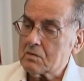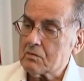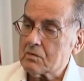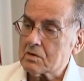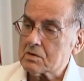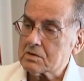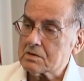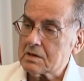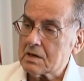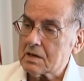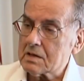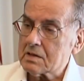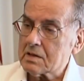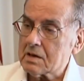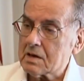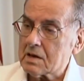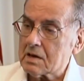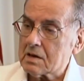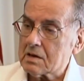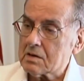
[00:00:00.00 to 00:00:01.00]
was not
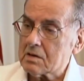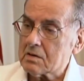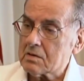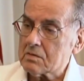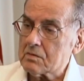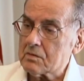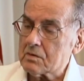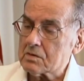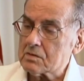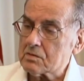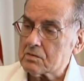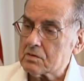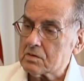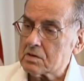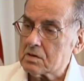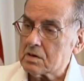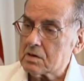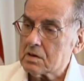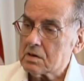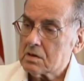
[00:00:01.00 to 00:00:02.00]
there. It was
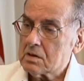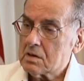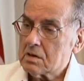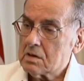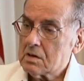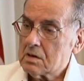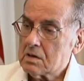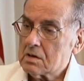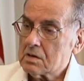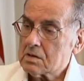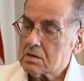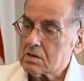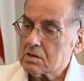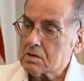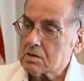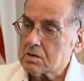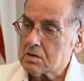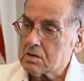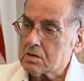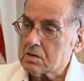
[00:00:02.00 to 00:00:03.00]
only
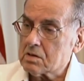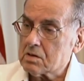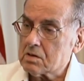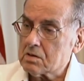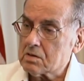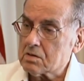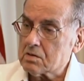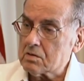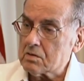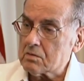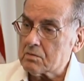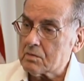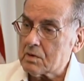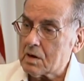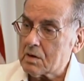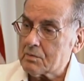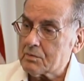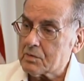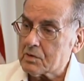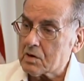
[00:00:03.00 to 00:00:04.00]
2 of
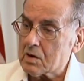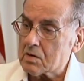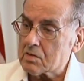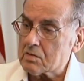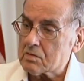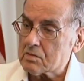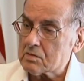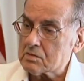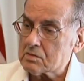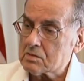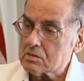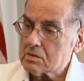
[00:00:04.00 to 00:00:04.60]
my brothers